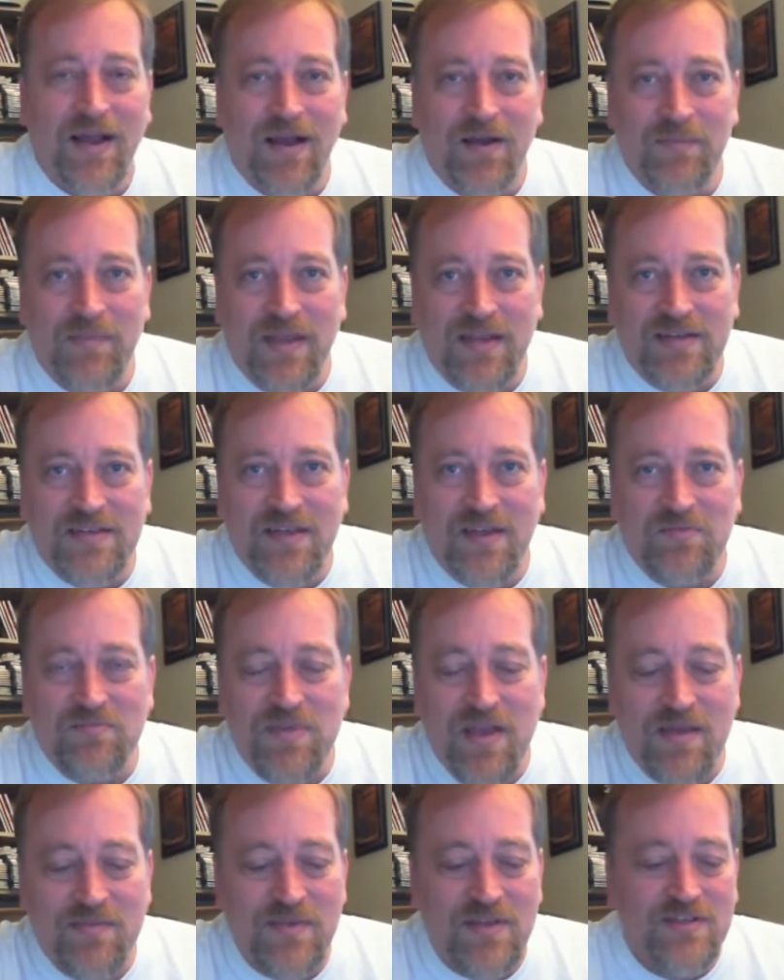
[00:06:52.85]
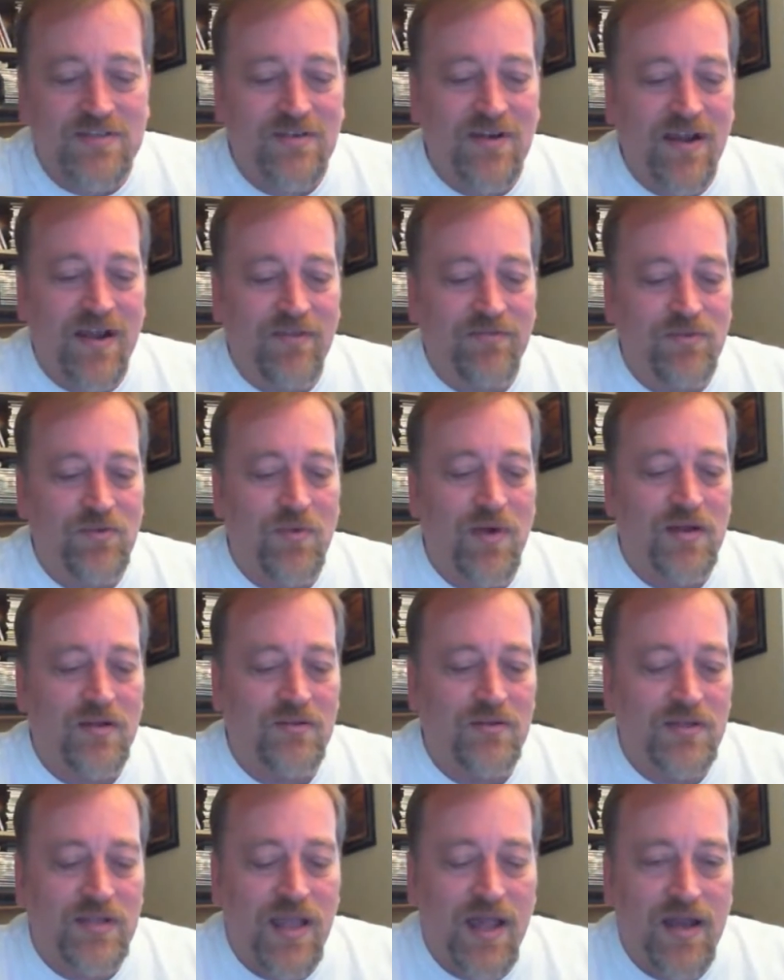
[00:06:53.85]
make 10 payments, or however you want to
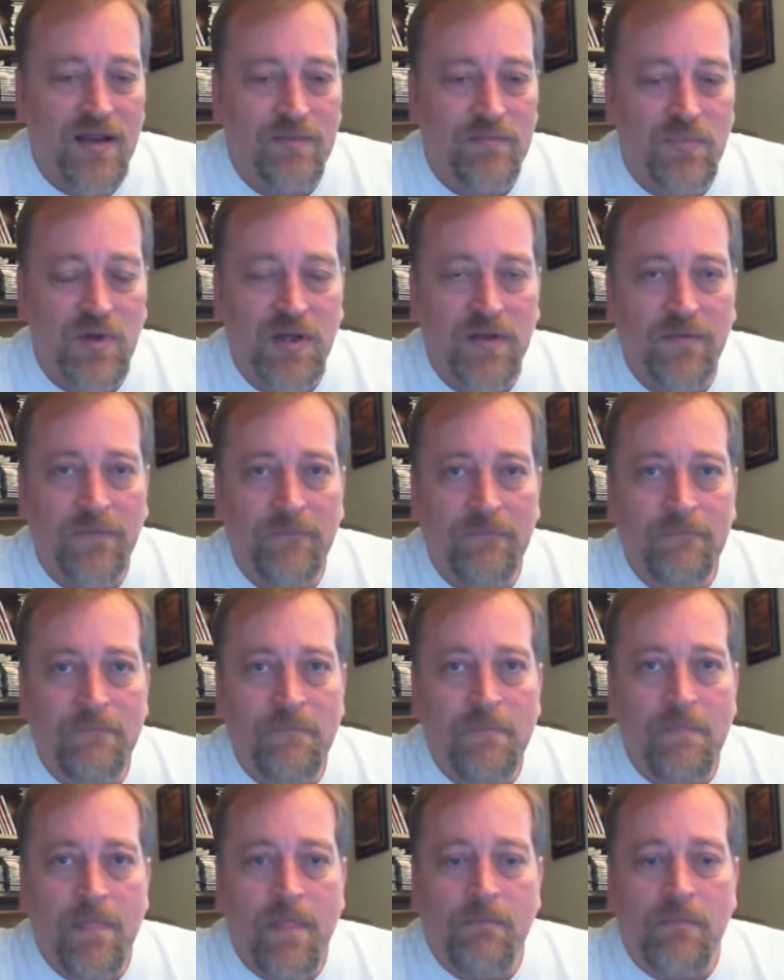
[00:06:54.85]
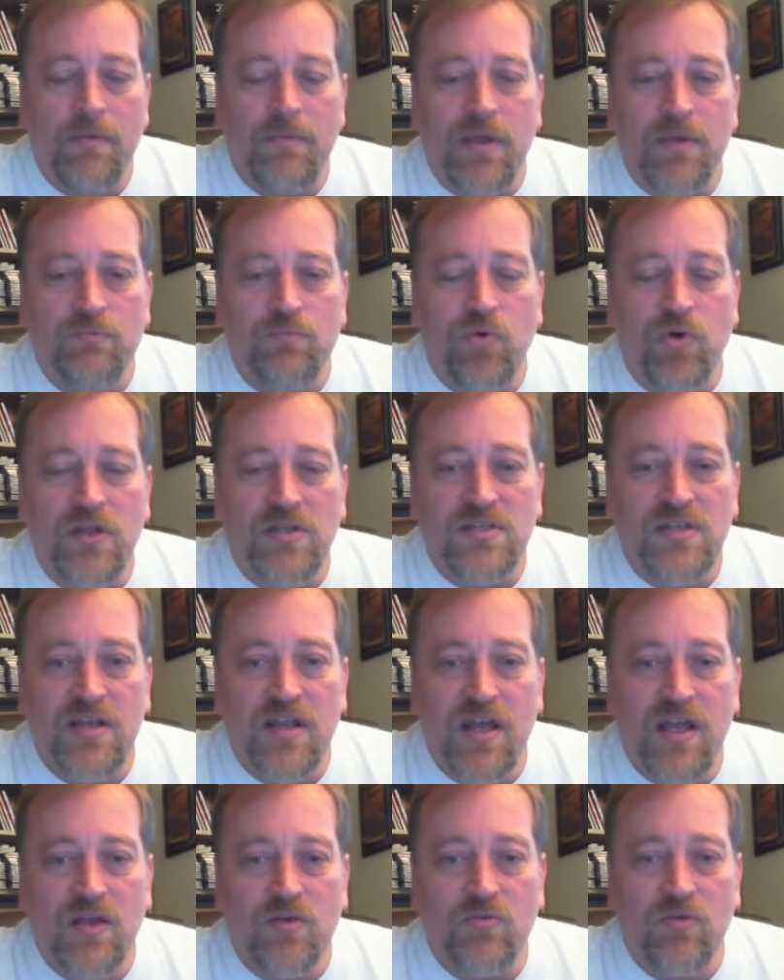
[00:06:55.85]
look at it. But my main point
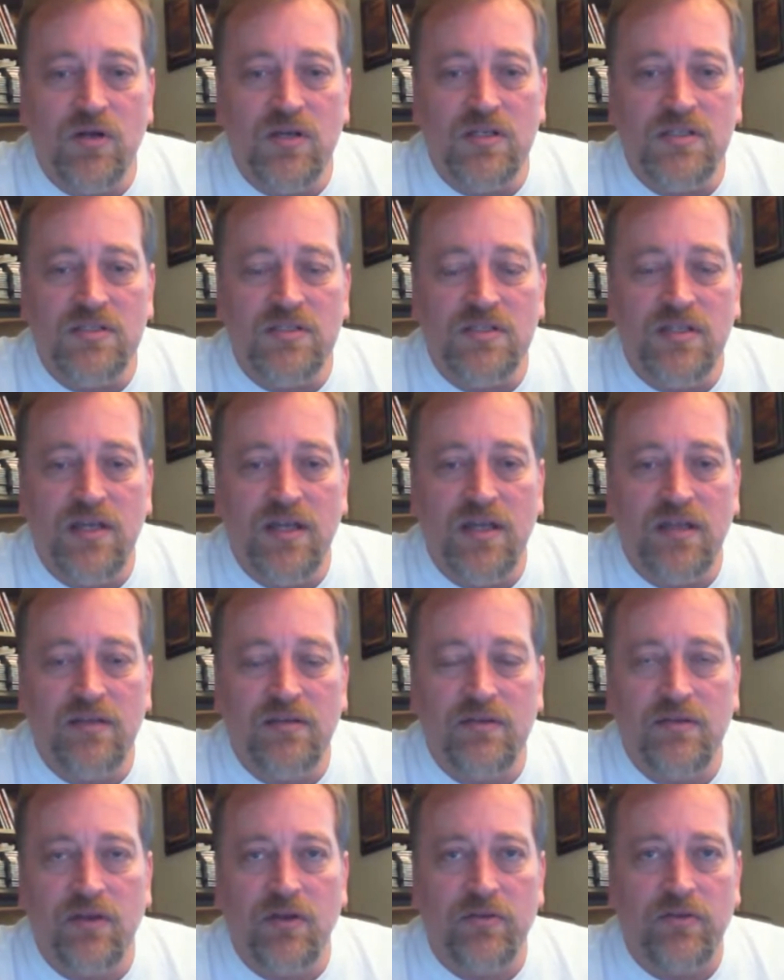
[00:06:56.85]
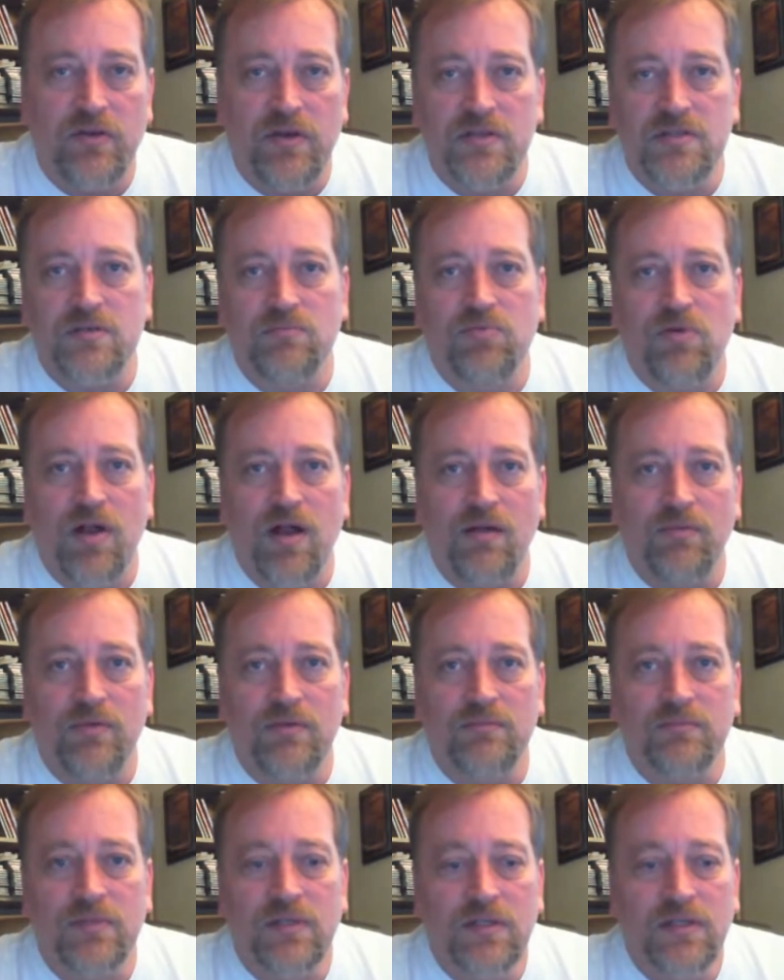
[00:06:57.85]
tonight was that there is a
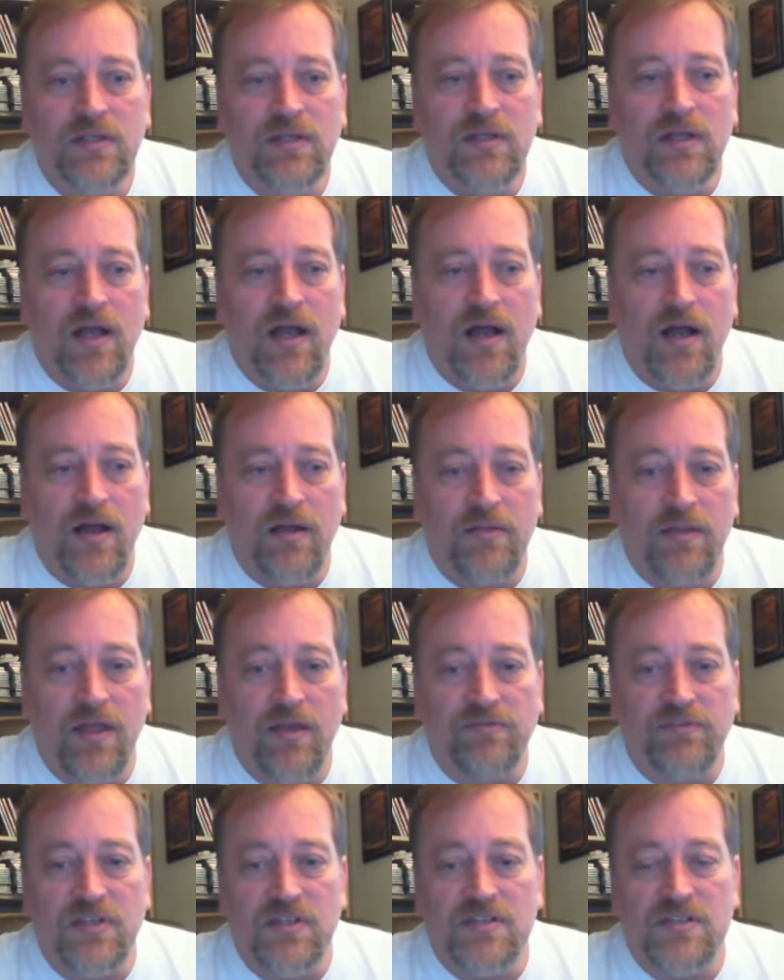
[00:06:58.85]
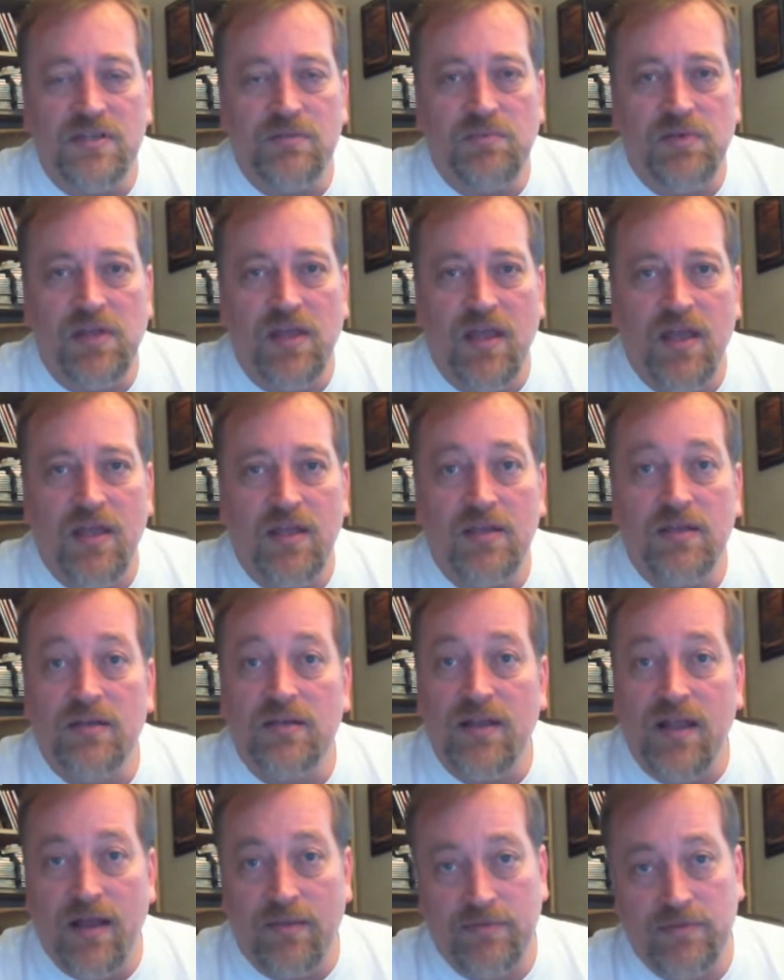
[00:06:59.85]
problem. The FDCPA
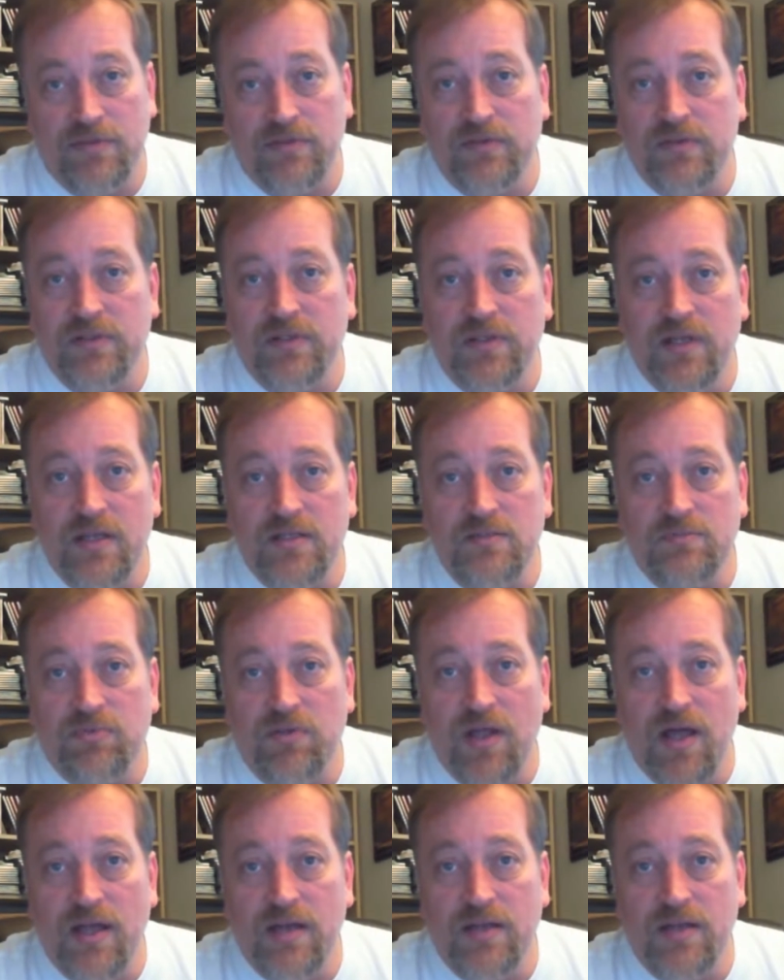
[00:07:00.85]
absolutely does apply